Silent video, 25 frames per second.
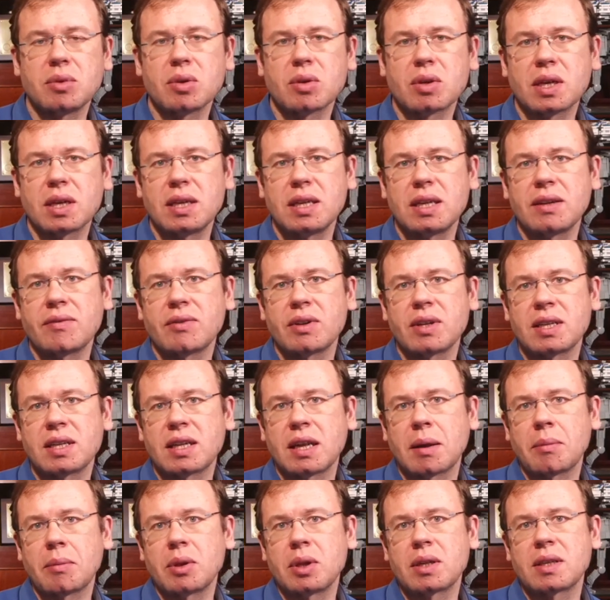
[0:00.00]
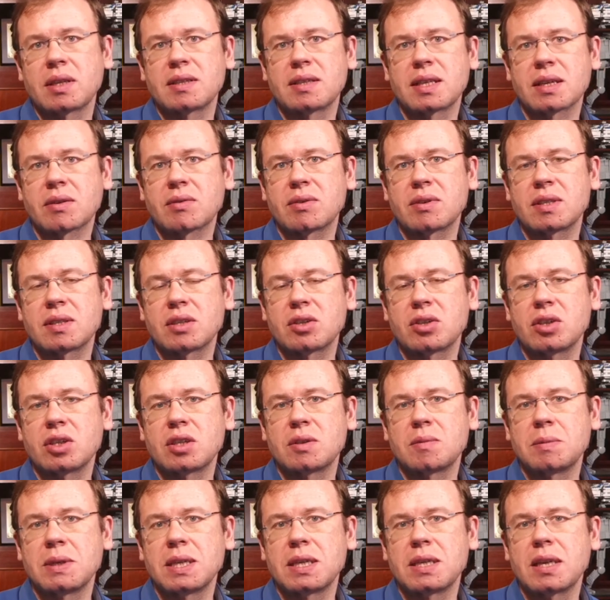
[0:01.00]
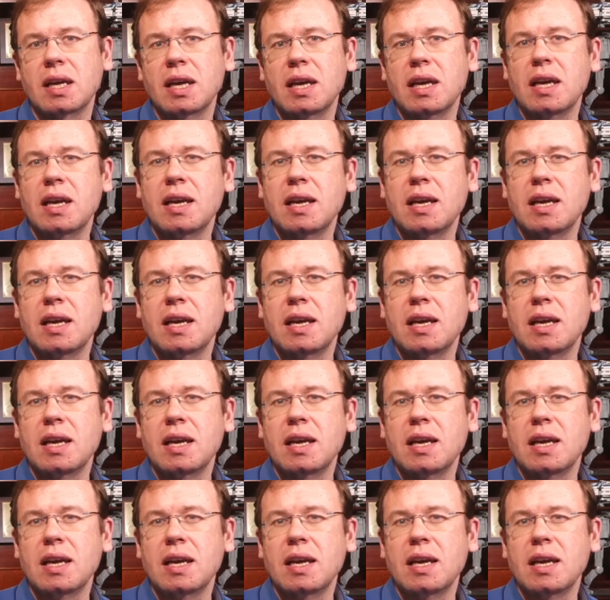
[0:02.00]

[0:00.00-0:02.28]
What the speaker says: you can even double this acquisition speed,